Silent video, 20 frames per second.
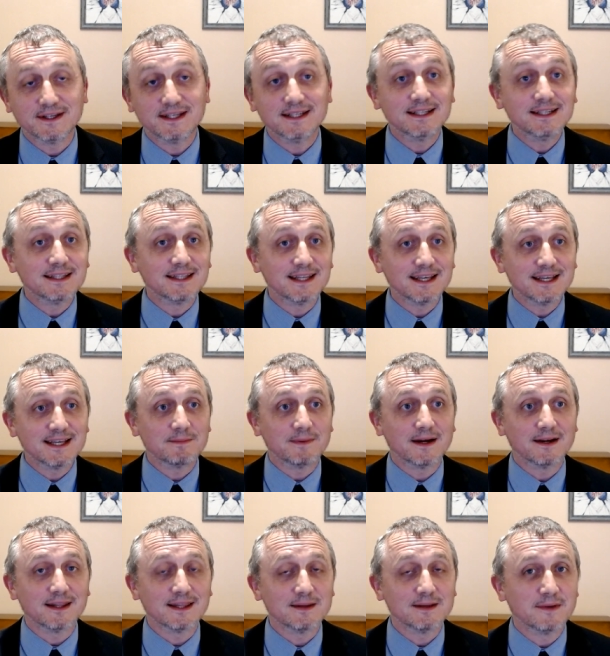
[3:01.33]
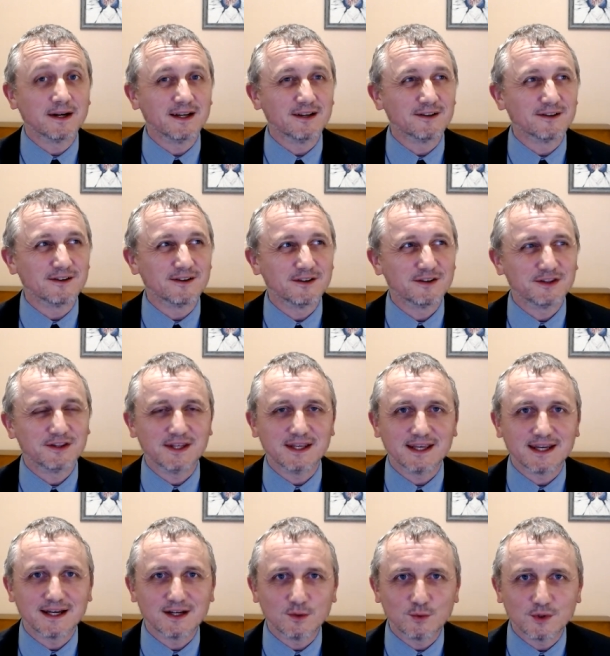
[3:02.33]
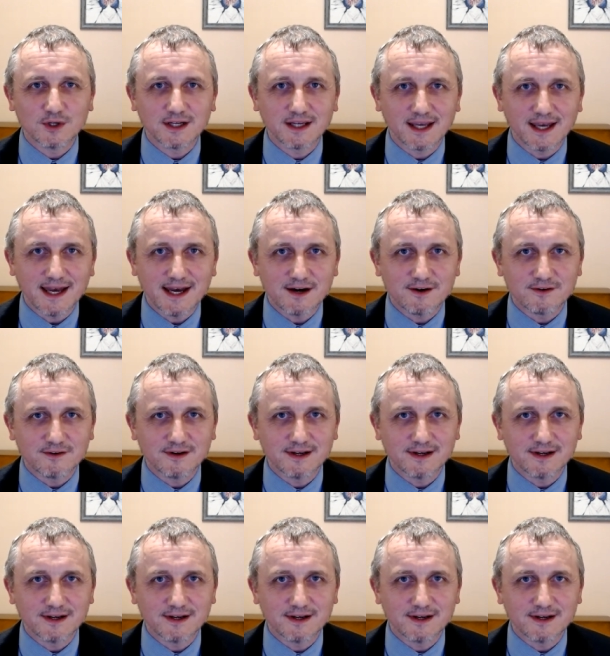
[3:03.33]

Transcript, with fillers: did think about it, they might not think how to work it out.